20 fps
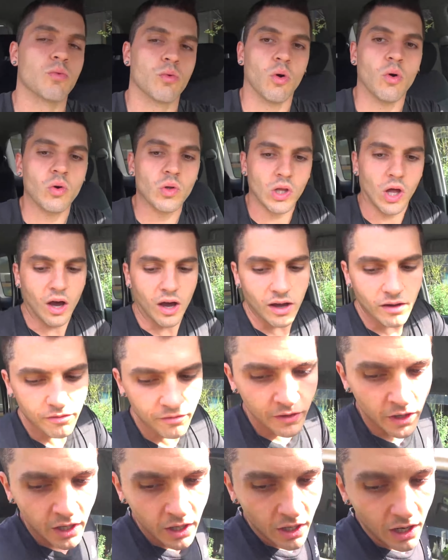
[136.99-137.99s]
roll
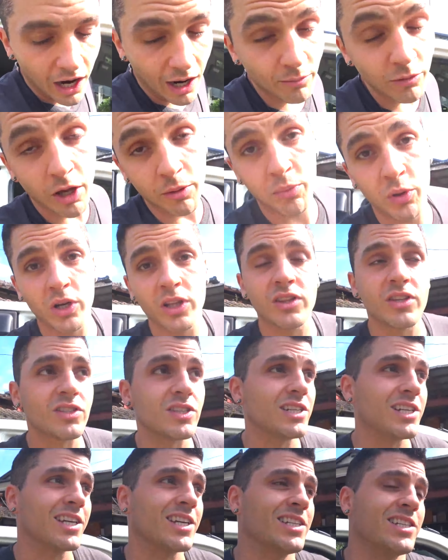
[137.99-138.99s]
off, I'm not putting this
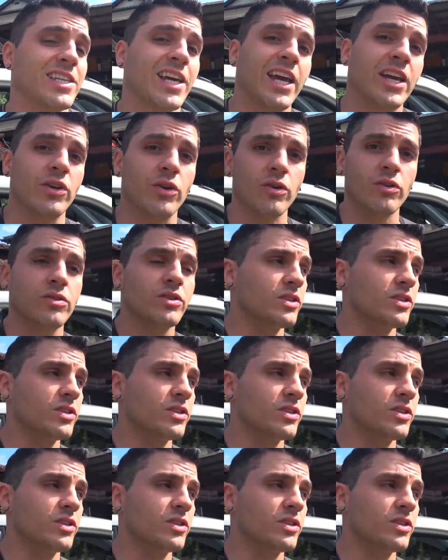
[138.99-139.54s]
in a container.